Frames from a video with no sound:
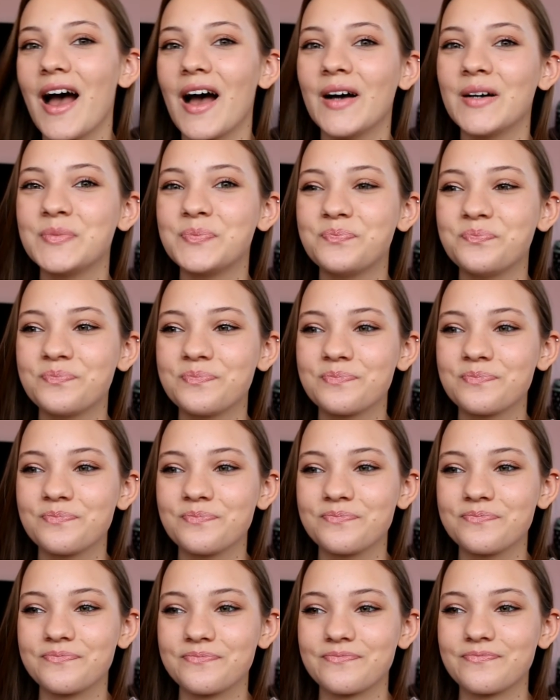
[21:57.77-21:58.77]
I
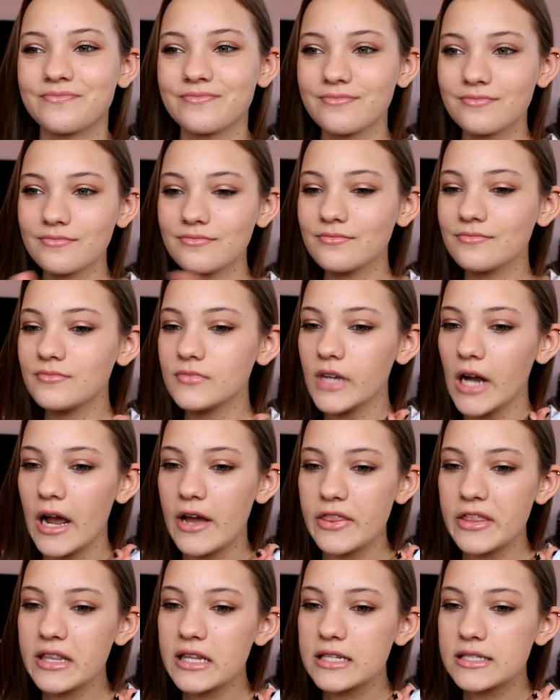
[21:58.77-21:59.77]

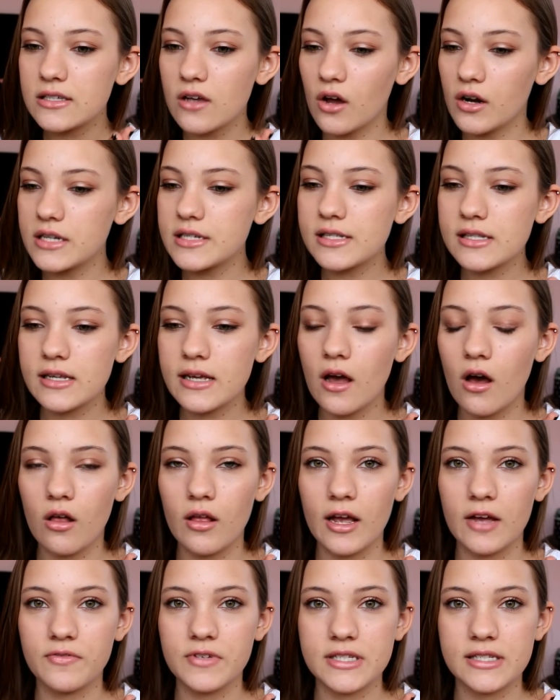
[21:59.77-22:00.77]
think that's honestly
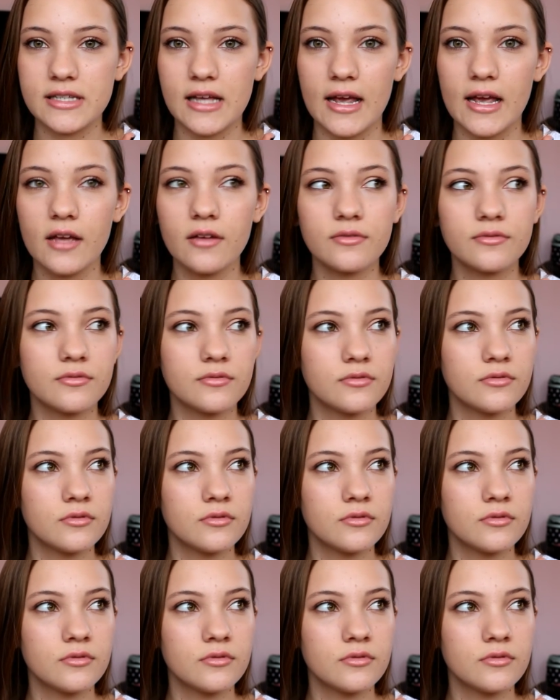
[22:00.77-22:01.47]
all I have to say.